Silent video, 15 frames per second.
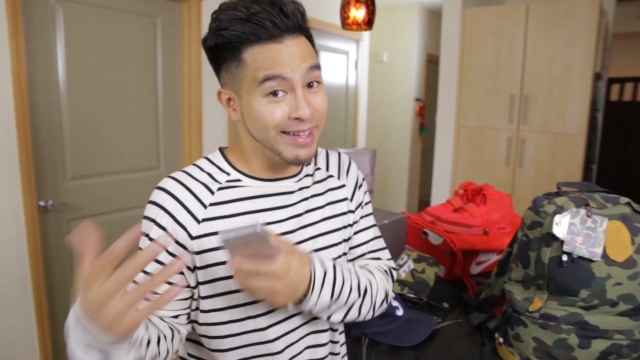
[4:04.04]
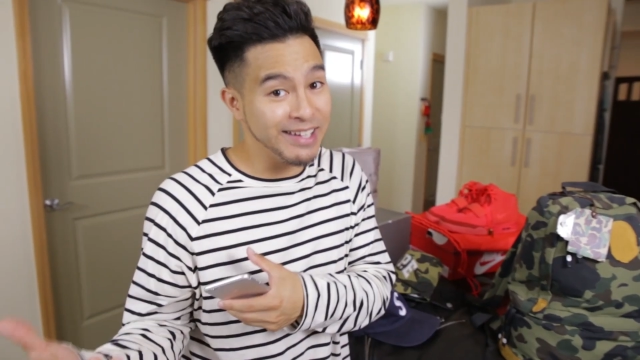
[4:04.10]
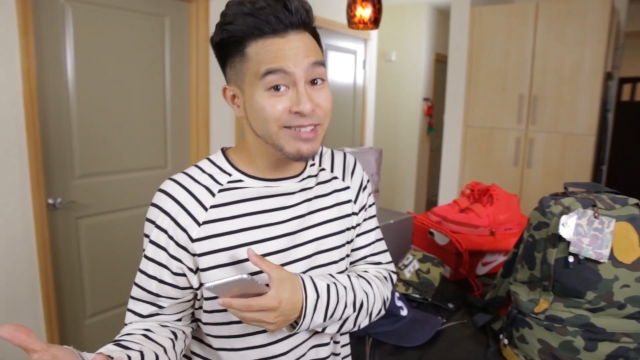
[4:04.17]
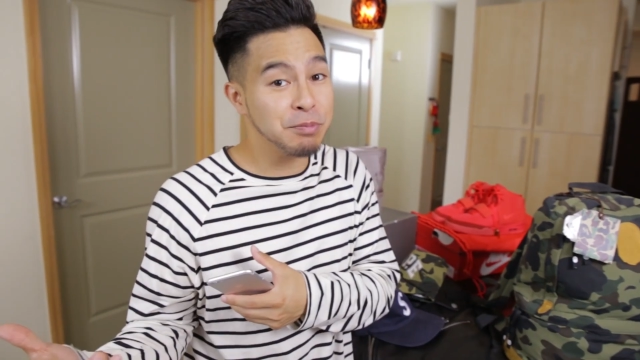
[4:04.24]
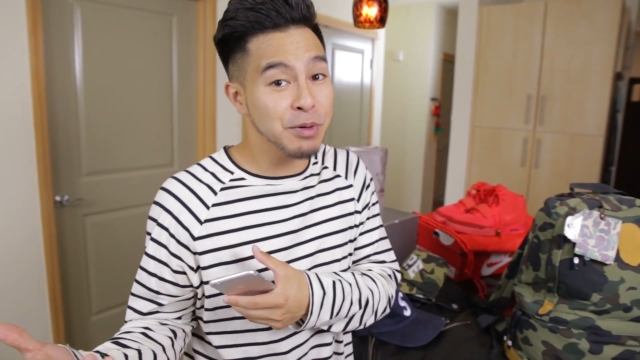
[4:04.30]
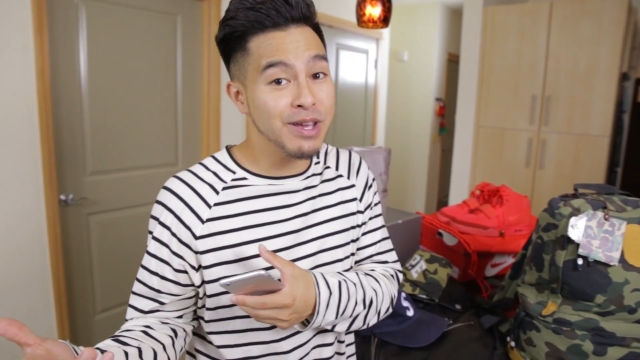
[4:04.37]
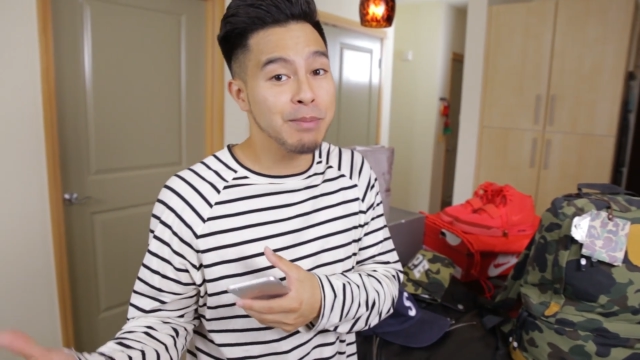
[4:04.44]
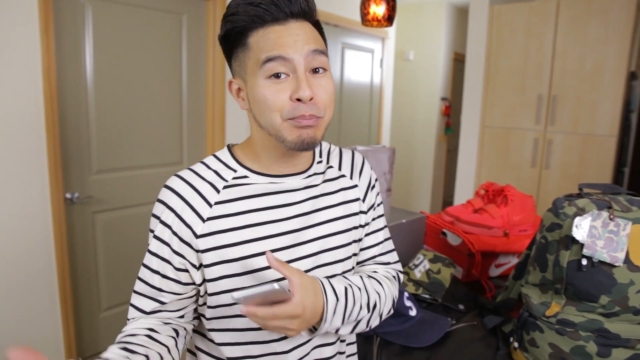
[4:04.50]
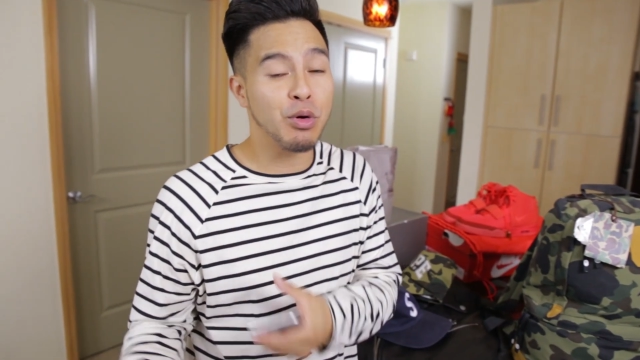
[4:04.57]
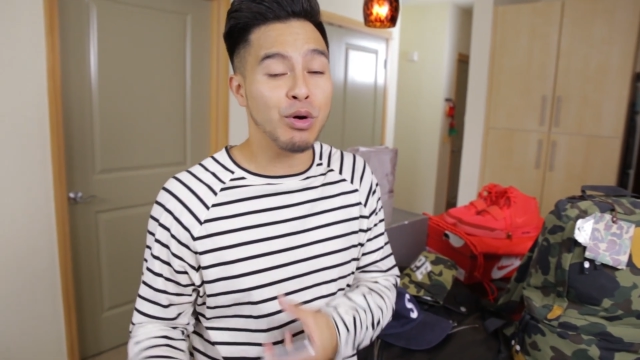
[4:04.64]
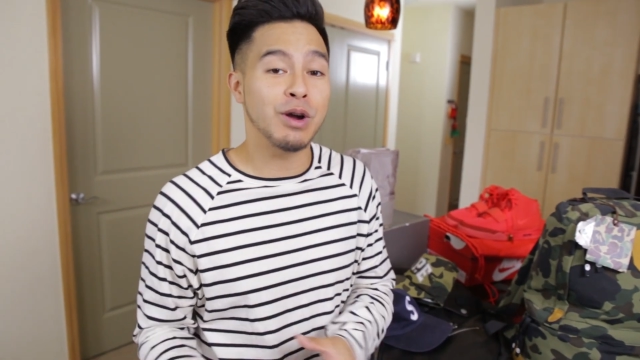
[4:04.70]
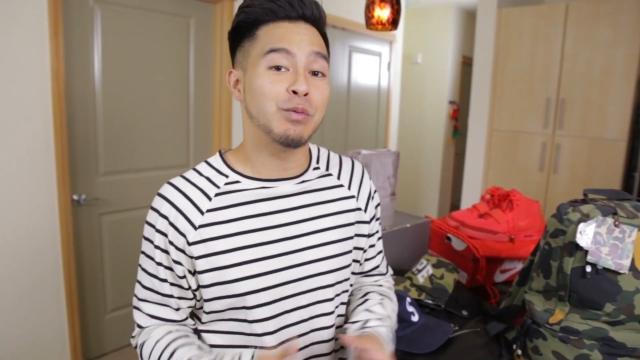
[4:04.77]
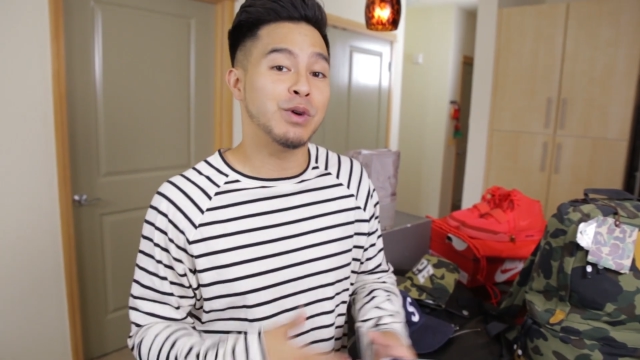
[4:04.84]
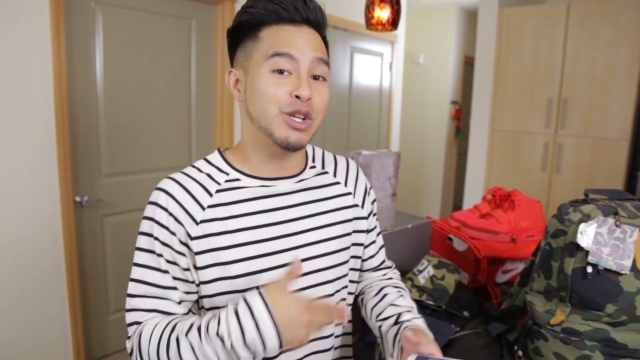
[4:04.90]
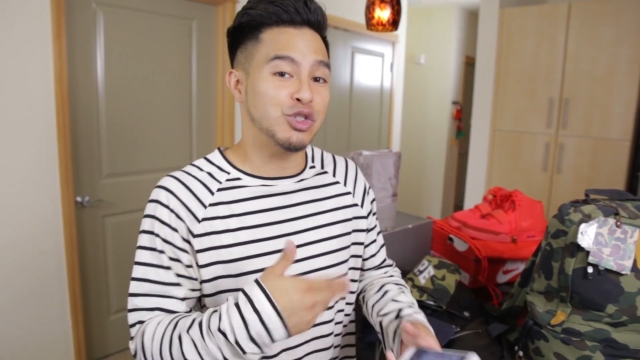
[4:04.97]
And that's pretty
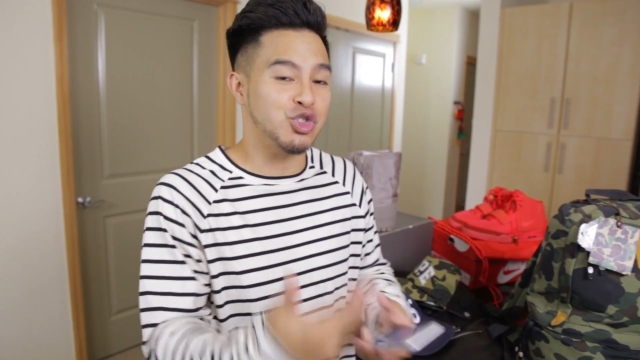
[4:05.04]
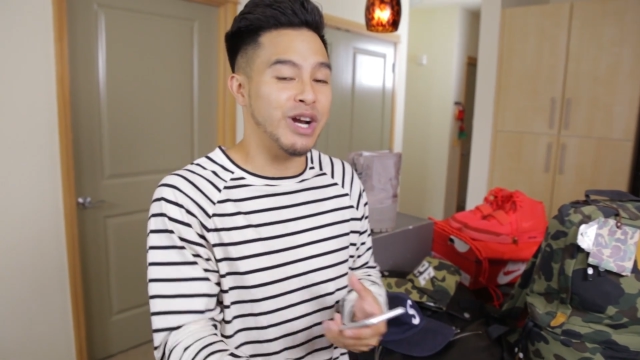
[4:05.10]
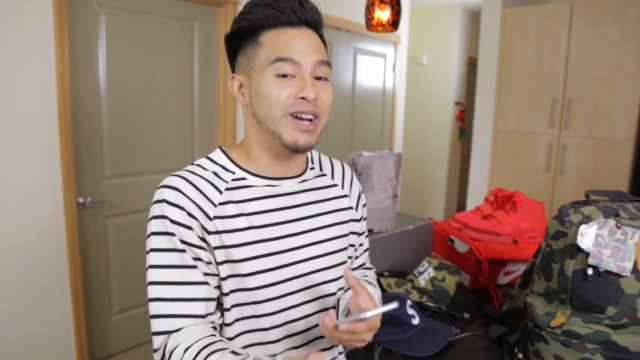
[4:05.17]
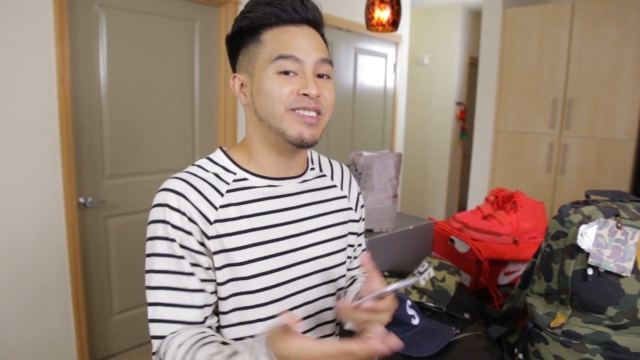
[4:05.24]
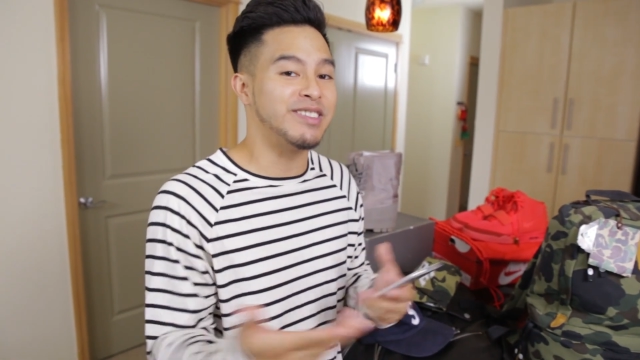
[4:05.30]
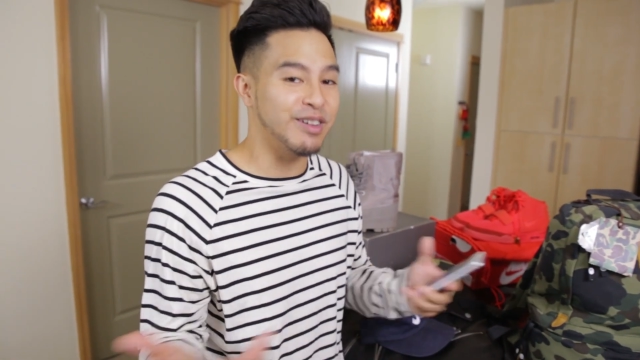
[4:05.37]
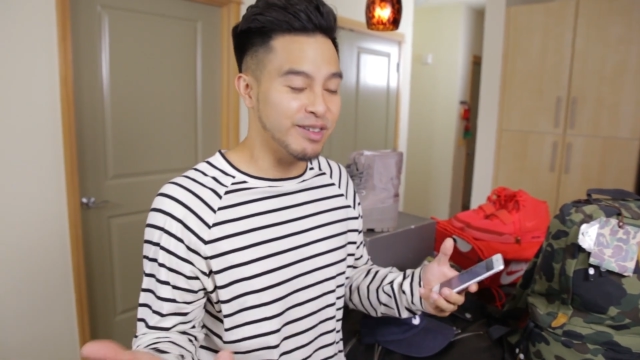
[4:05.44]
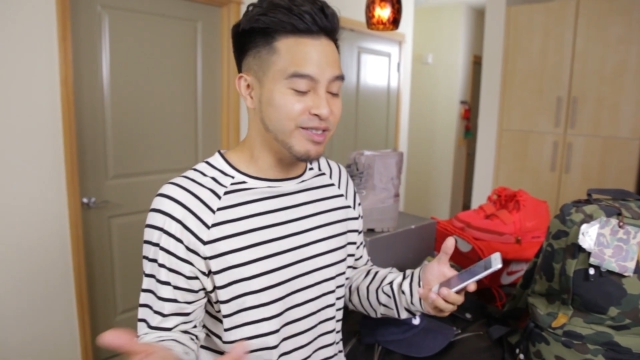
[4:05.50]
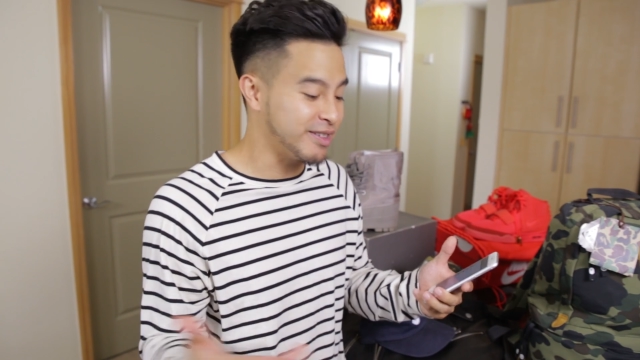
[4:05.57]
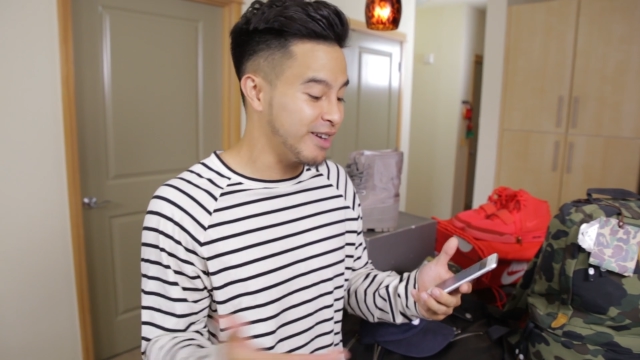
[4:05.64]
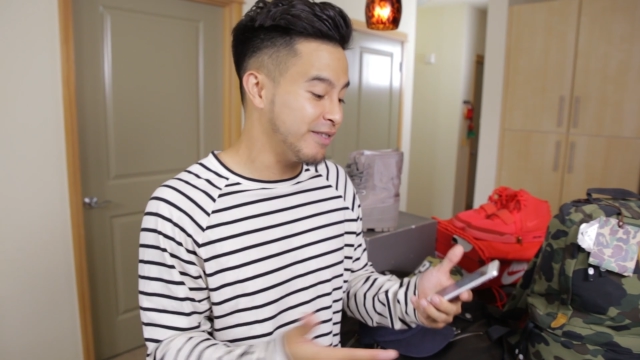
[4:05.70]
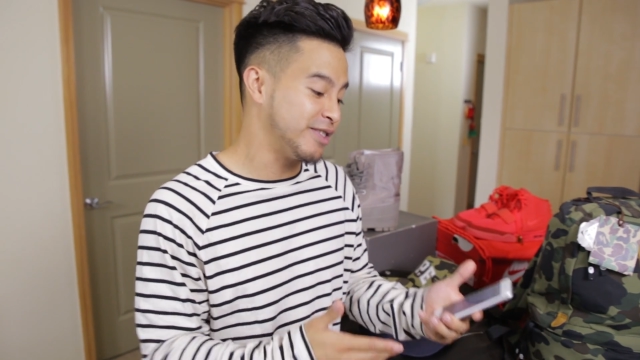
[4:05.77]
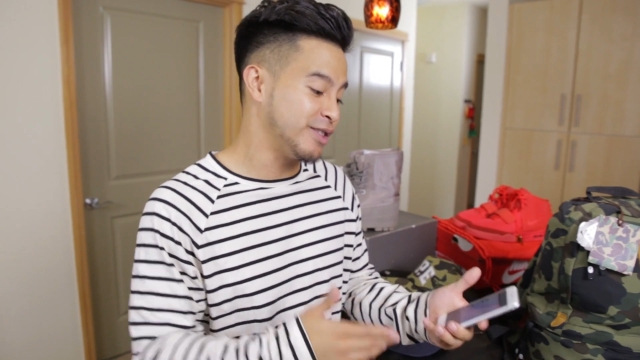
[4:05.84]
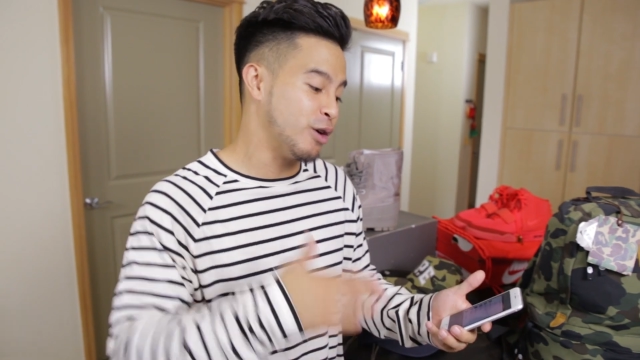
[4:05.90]
important when you're trying to sell your stuff.